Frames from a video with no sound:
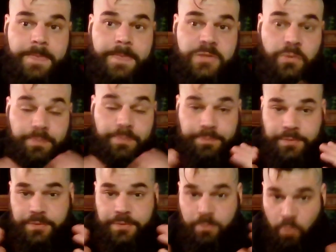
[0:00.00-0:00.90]
So
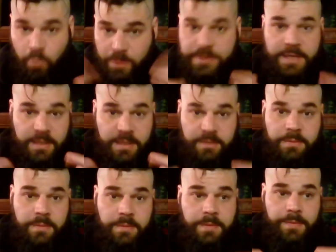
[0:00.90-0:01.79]
once again,
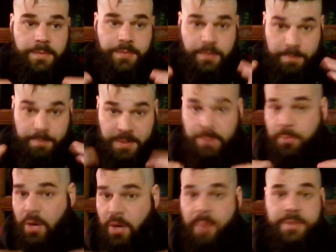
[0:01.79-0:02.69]
the big
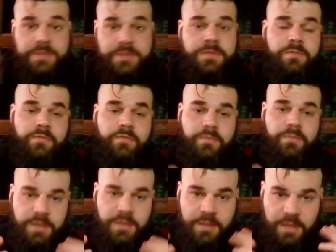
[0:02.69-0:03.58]
promise
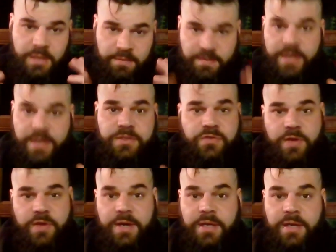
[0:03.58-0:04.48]
from the advanced
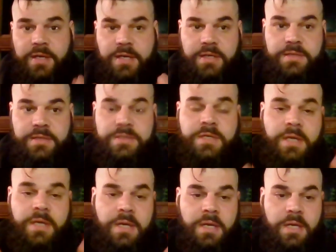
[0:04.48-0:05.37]
training is
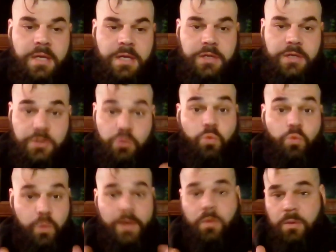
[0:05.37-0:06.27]
you
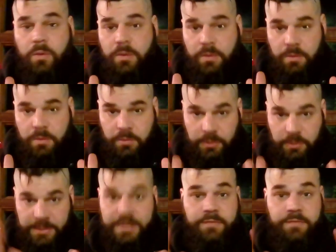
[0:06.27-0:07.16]
will
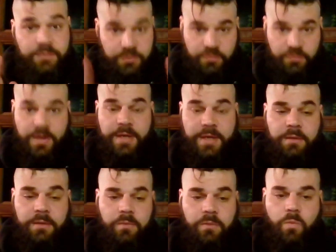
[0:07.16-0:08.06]
leave the
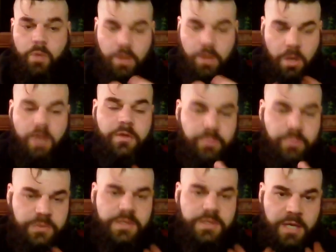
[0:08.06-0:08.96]
training
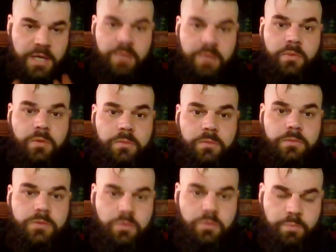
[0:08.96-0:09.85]
100% able
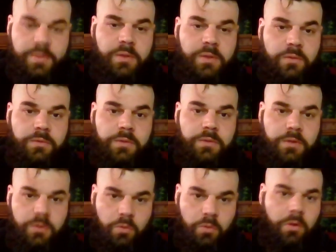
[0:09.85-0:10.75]
to build
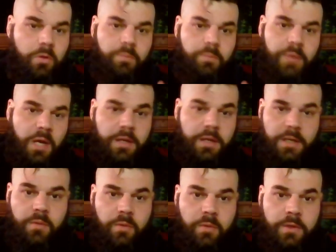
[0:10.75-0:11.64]
your own blog
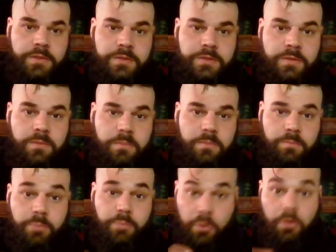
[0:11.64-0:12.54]
networks,
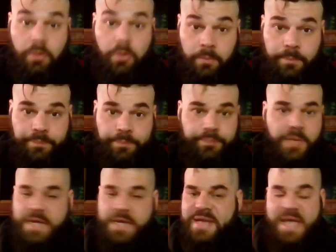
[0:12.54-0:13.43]
plural,
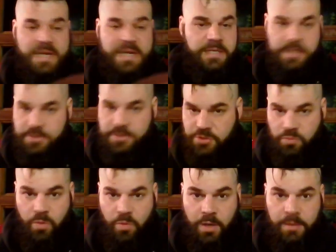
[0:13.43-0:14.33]
in any niche
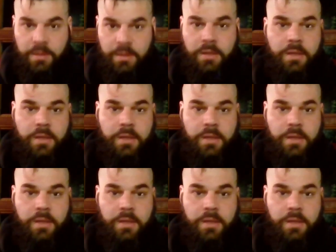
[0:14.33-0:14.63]
you want,